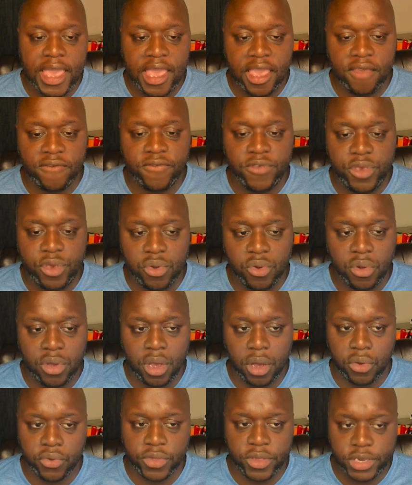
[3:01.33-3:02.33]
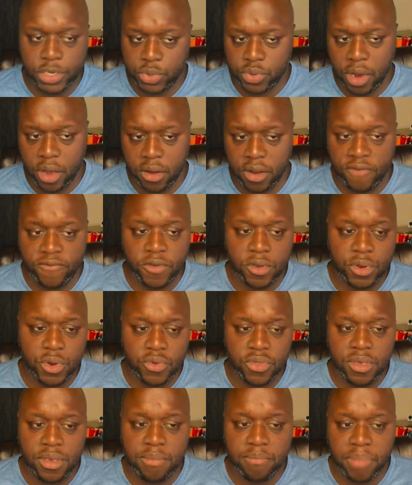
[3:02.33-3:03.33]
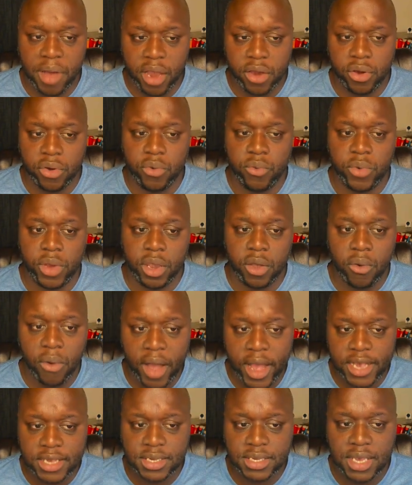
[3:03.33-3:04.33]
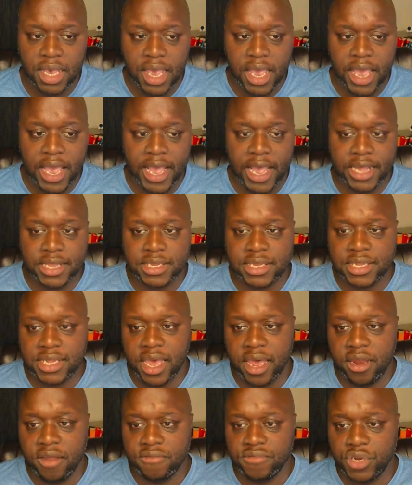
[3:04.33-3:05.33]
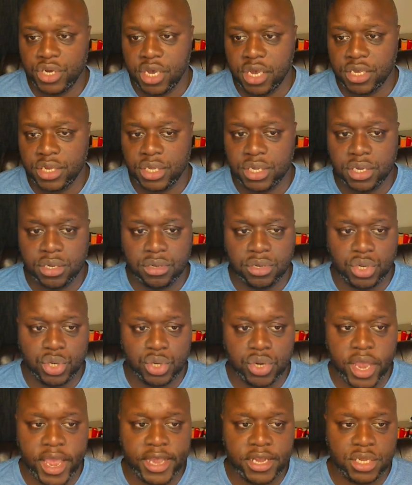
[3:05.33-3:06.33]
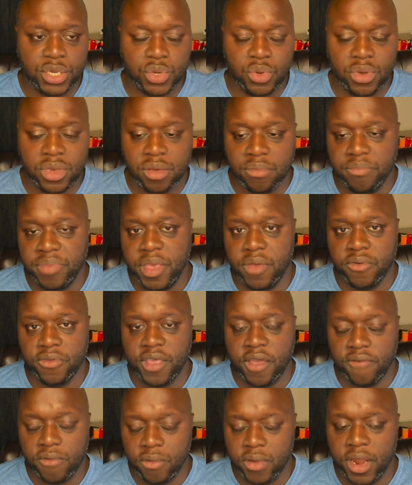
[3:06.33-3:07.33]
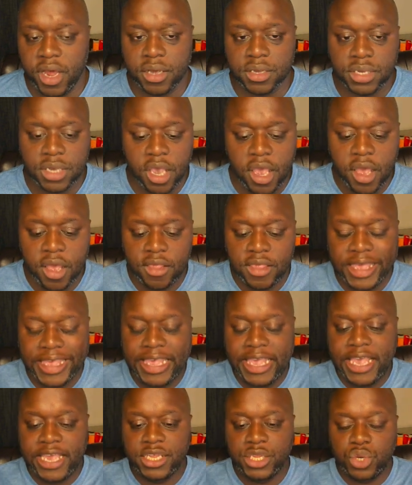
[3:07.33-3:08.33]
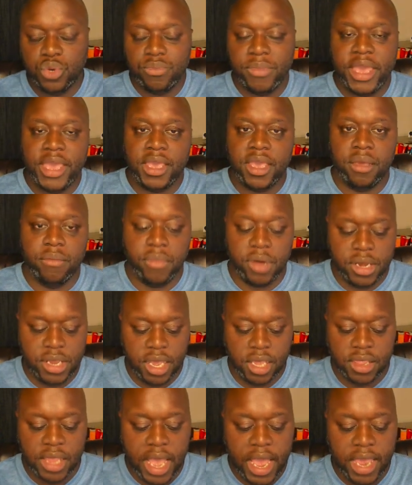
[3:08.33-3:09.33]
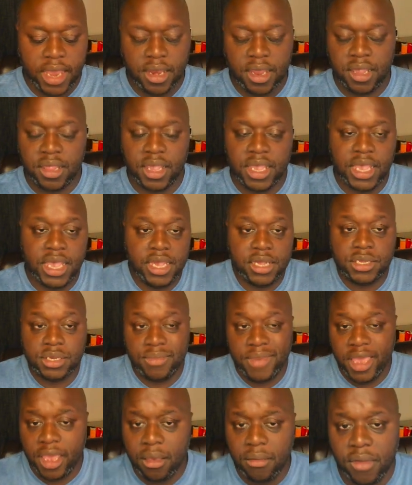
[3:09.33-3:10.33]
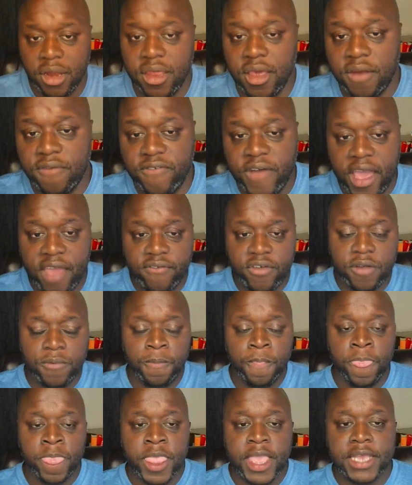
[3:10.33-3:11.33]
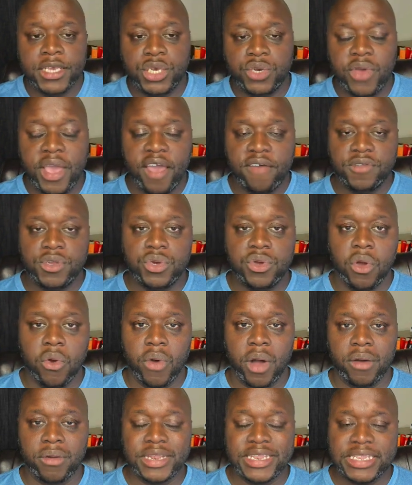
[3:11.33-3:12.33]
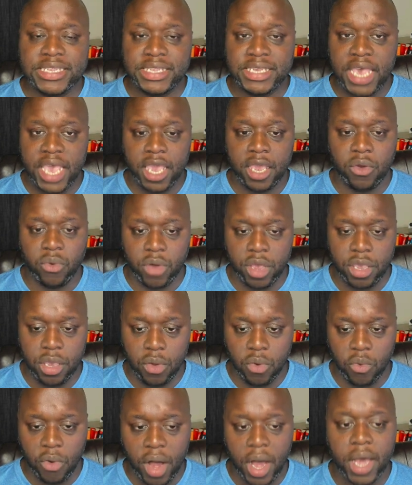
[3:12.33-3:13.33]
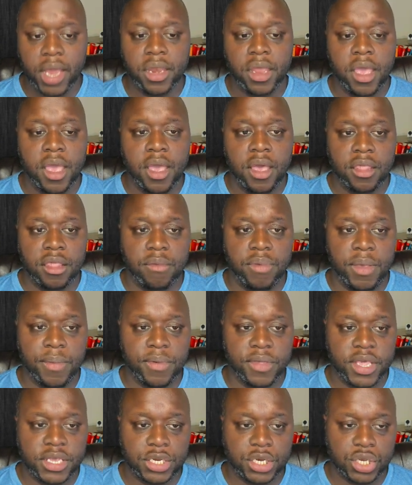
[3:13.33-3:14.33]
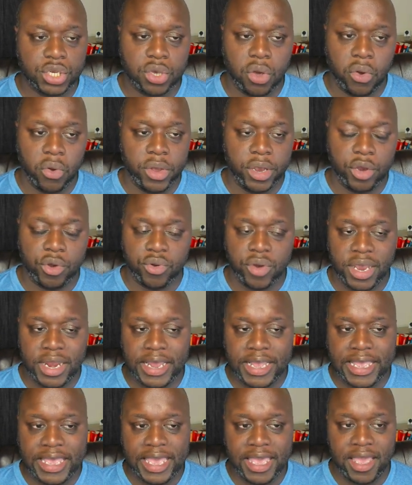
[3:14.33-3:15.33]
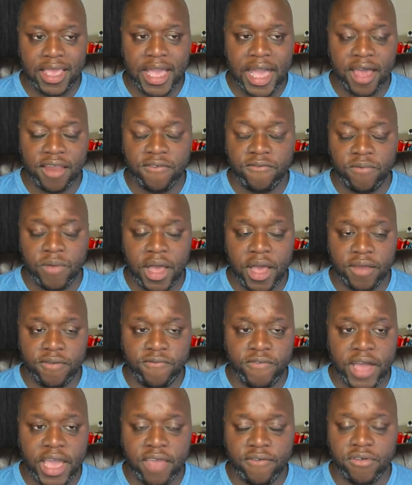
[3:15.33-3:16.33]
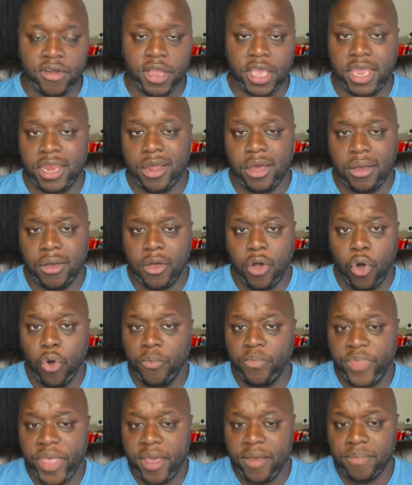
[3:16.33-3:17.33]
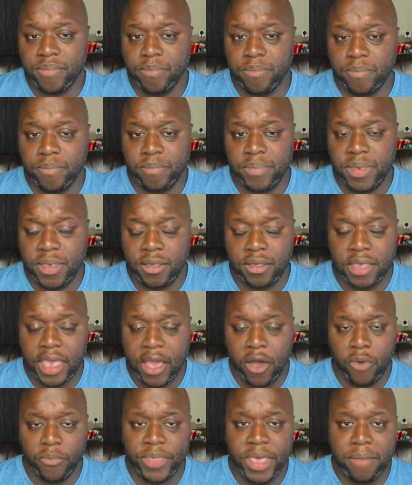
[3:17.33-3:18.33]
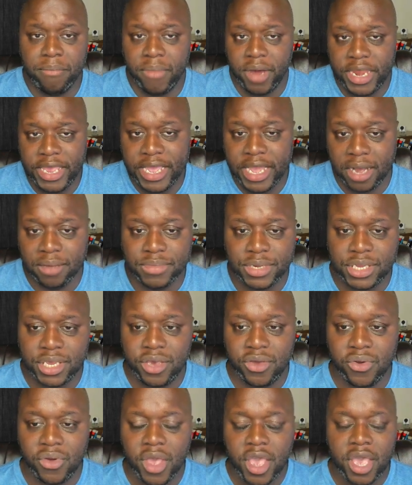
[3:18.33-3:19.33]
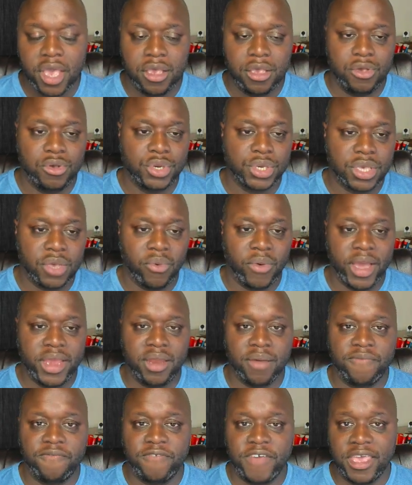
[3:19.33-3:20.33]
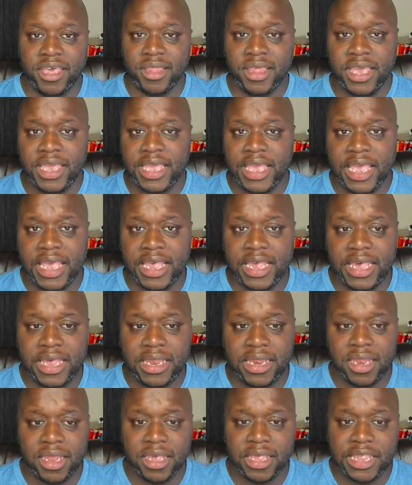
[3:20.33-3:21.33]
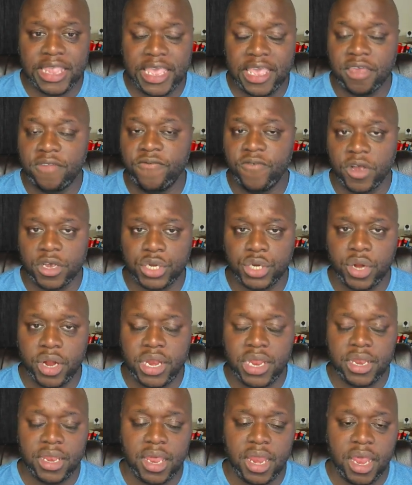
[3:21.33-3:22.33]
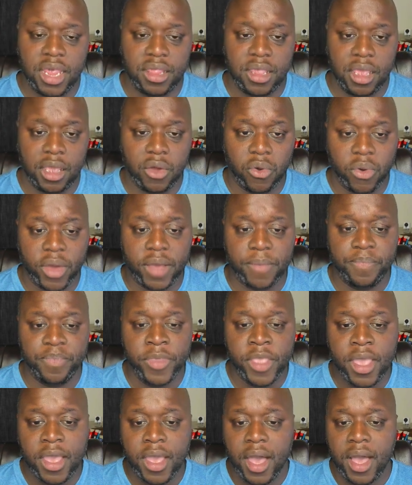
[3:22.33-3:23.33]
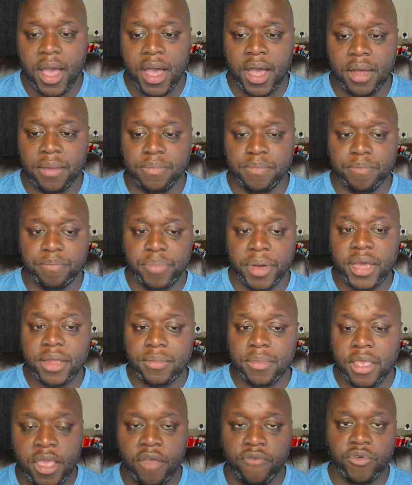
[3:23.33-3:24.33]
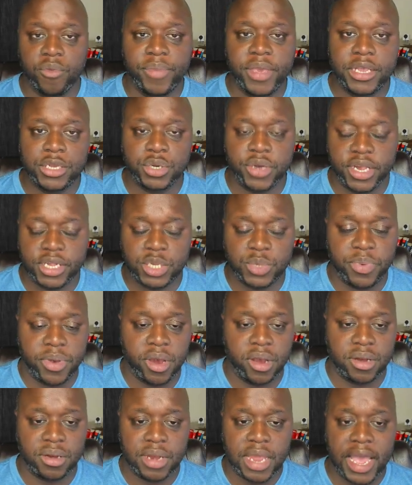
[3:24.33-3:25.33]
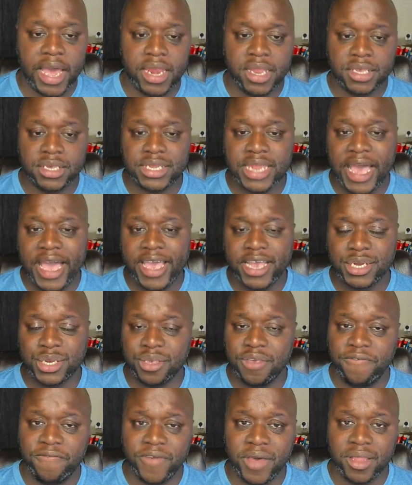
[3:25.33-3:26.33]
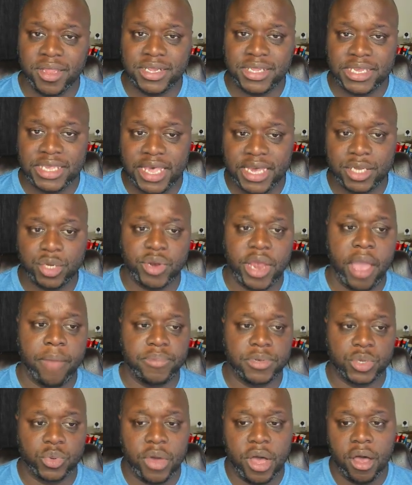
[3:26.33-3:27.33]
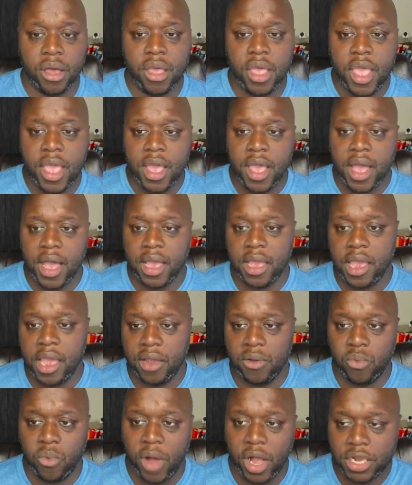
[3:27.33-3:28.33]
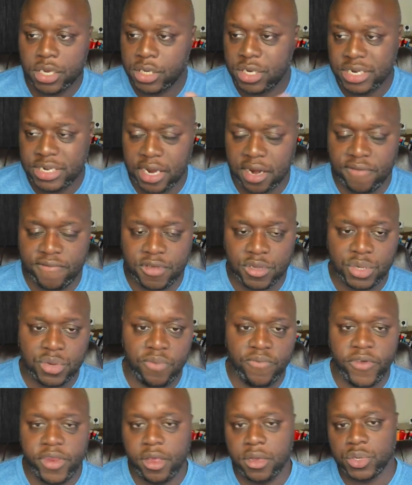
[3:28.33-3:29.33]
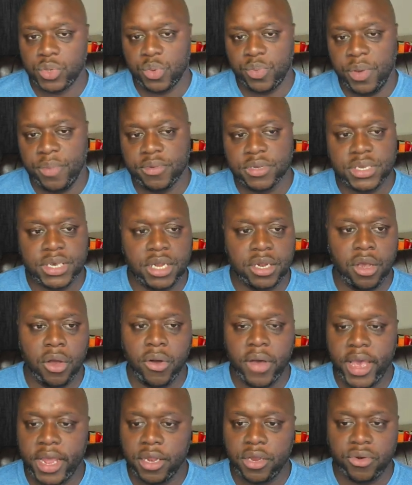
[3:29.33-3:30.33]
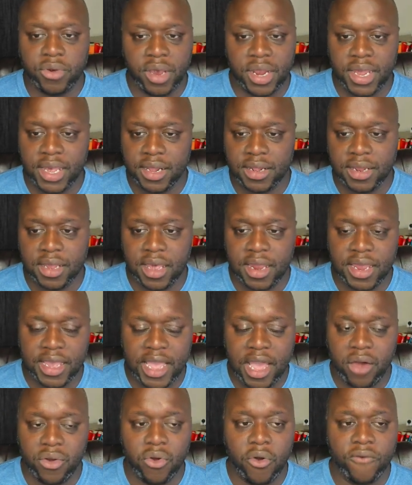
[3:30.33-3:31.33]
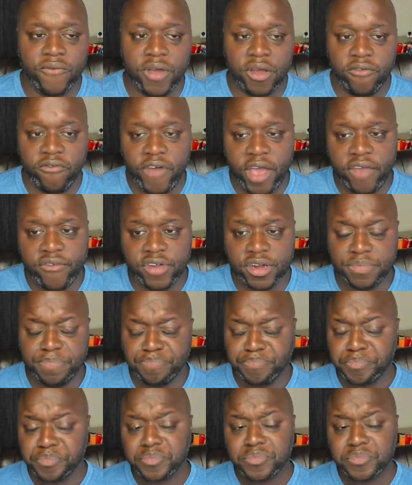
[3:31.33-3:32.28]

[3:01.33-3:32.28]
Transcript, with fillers: if you go this route, if you do the buyer request instead of just trying to compete with everyone else. The key to making money online and the key to making money on Fiverr is you have to go out and take what you want. The people that just go and create a gig on, on Fiverr and hope that help that money comes to you usually wind up failing and they get frustrated and they quit. Um, but for being transparent and honest, I actually fell into that trap as well. I, I watched a ton of YouTube videos where people said, go ahead, create a, an account over on Fiverr.